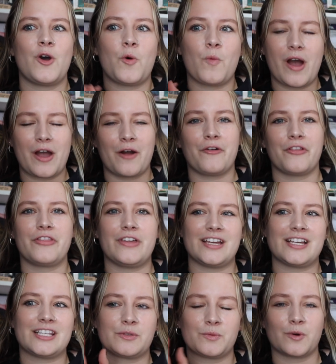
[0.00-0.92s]
while
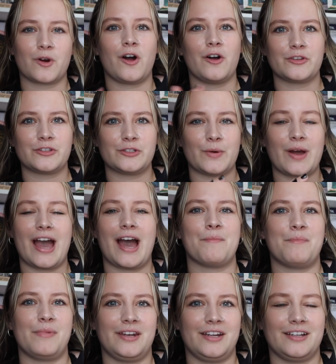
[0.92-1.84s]
things were also
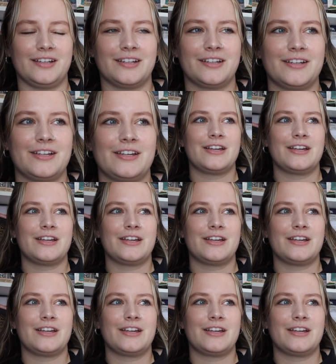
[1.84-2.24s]
happening.